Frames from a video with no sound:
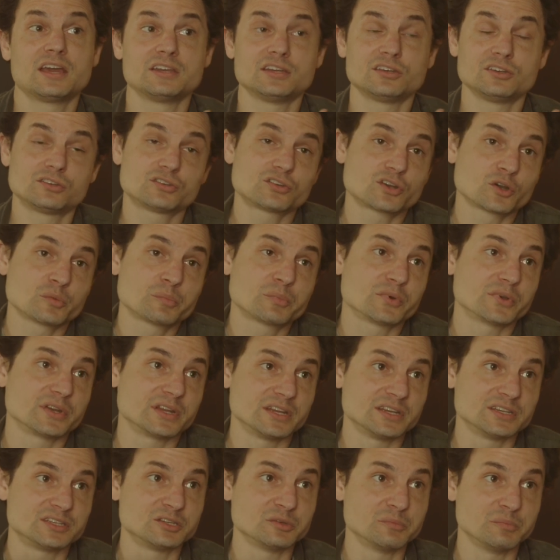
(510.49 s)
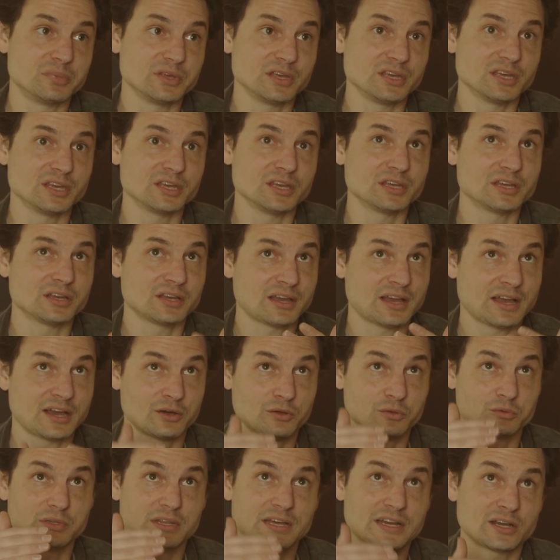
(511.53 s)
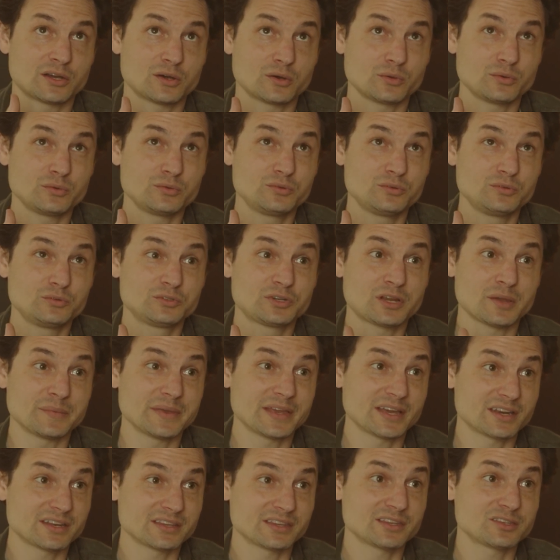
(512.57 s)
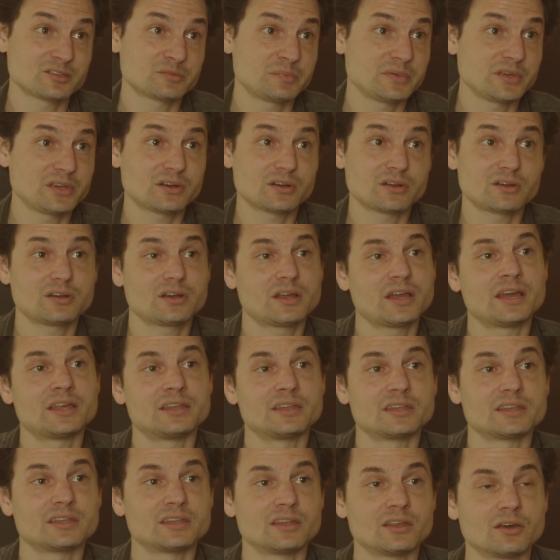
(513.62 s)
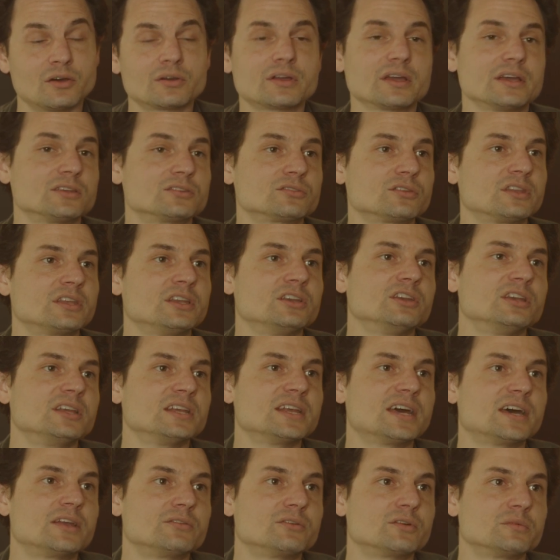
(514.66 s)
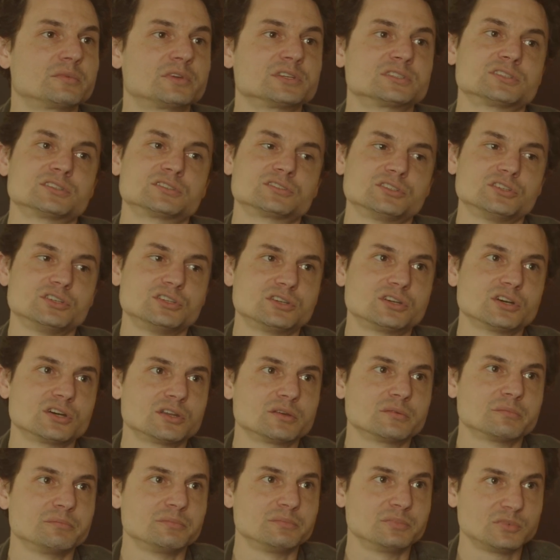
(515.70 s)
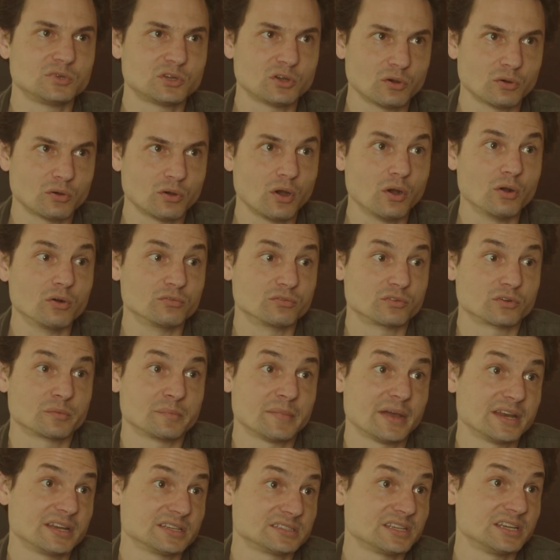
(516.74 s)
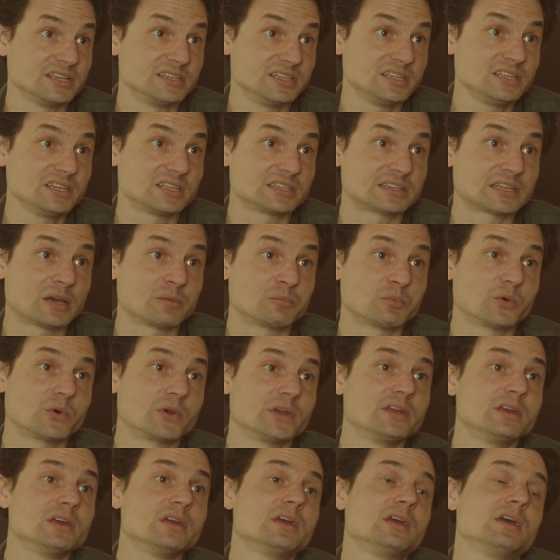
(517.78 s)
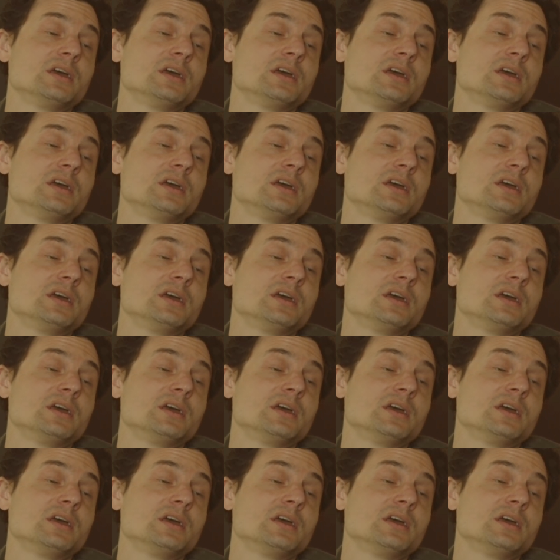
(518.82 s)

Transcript: and interpreted to be how loud coming out of the speaker, and okay, so then you need headroom because it's gonna go over minus eighteen at that point.